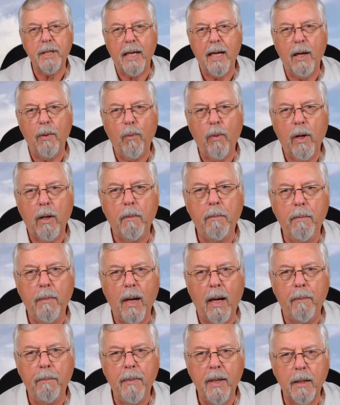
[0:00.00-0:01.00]
it where
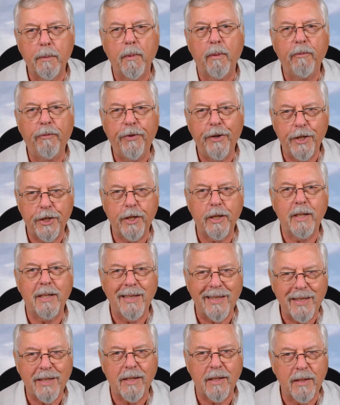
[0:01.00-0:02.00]
a minimum fishing
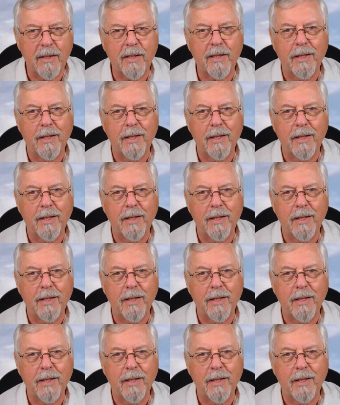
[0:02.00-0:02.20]
distance